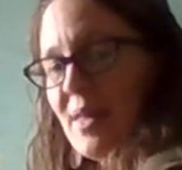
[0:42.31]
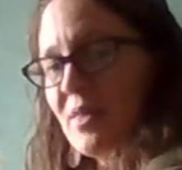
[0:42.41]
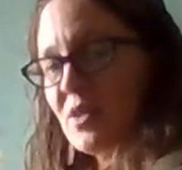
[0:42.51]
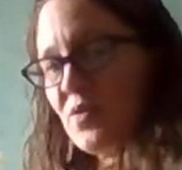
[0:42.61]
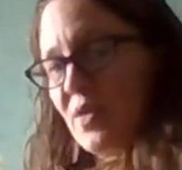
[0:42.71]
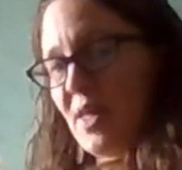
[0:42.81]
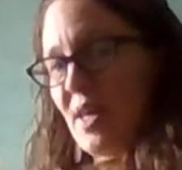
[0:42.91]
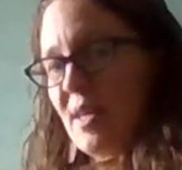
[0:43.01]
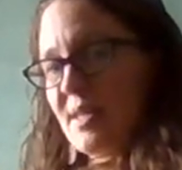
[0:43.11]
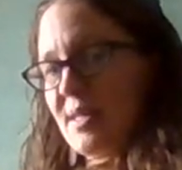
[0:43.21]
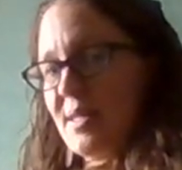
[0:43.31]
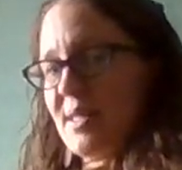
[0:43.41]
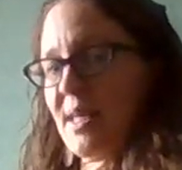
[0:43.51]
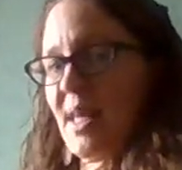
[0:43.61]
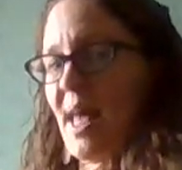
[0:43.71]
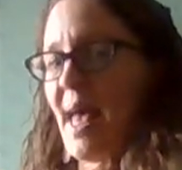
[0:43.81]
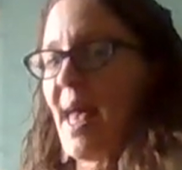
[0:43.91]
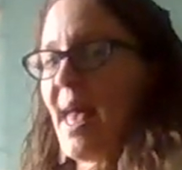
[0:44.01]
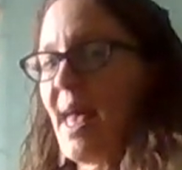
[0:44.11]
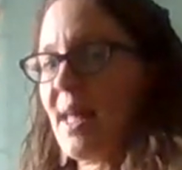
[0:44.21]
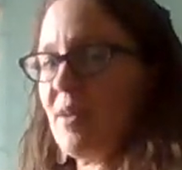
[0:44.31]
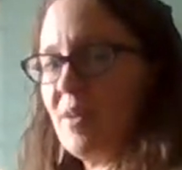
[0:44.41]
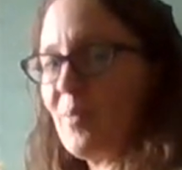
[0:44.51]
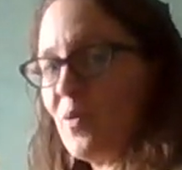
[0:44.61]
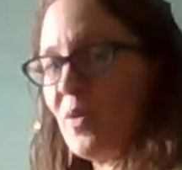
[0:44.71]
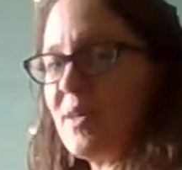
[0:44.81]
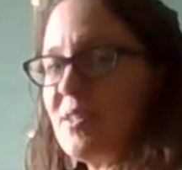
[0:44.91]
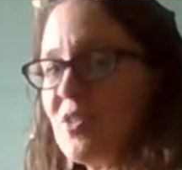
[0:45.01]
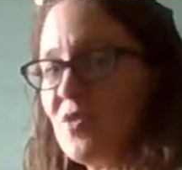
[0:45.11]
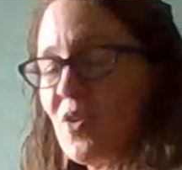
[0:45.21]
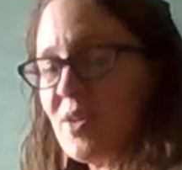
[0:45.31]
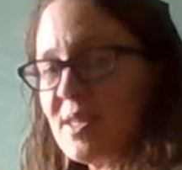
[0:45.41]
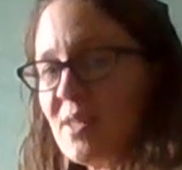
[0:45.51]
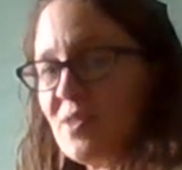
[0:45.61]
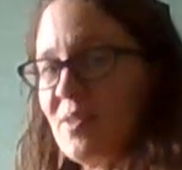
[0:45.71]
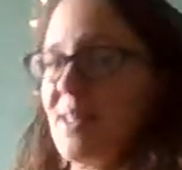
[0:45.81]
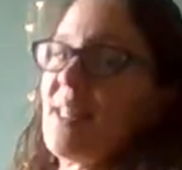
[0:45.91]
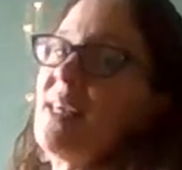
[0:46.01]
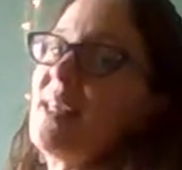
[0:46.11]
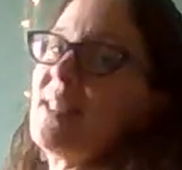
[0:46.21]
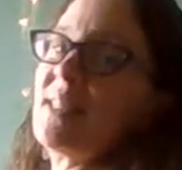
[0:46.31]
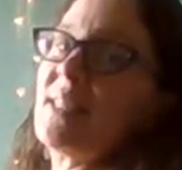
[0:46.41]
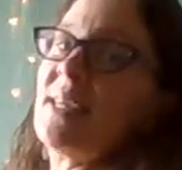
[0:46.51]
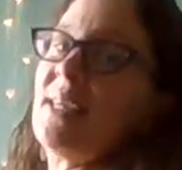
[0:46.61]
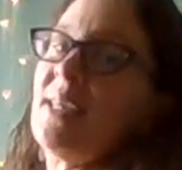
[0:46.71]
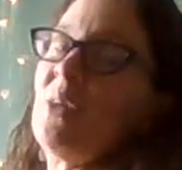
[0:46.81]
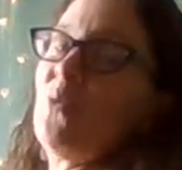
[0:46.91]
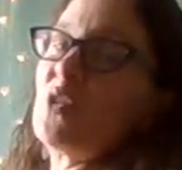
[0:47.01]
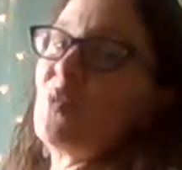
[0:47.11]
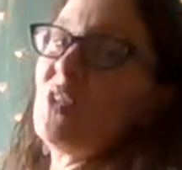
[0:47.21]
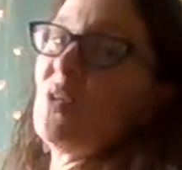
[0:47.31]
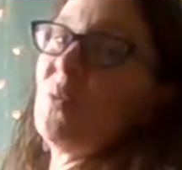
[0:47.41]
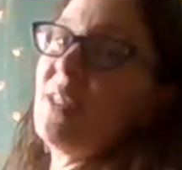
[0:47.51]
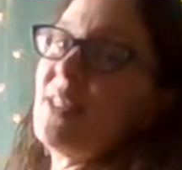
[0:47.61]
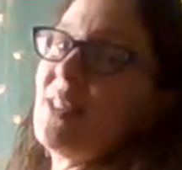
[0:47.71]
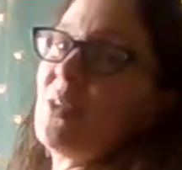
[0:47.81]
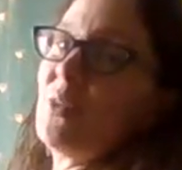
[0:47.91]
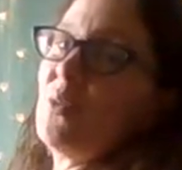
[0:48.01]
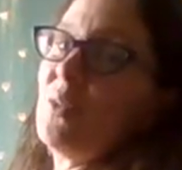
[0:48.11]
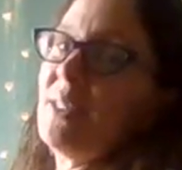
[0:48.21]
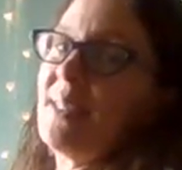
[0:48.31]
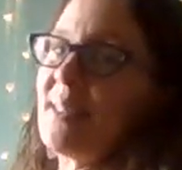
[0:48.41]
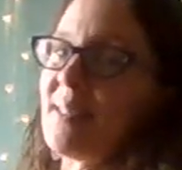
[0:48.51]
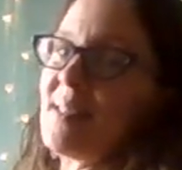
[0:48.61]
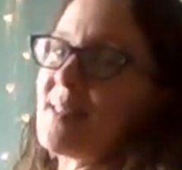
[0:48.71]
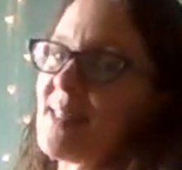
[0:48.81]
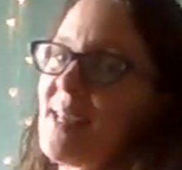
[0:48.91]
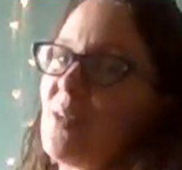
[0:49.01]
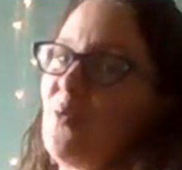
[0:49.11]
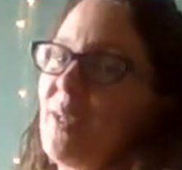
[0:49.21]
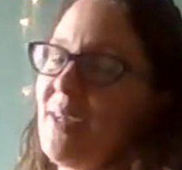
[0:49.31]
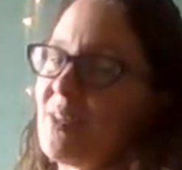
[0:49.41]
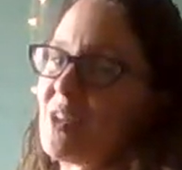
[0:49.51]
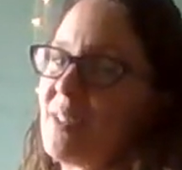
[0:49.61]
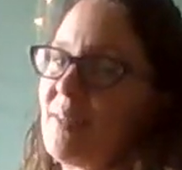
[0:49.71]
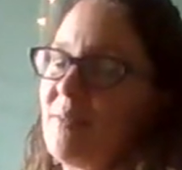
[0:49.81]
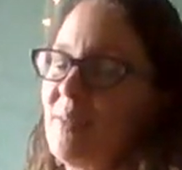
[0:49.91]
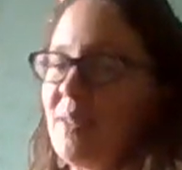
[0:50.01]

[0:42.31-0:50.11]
they'll do this, and number one, did you notice they'll do this, which we don't want to do because then we actually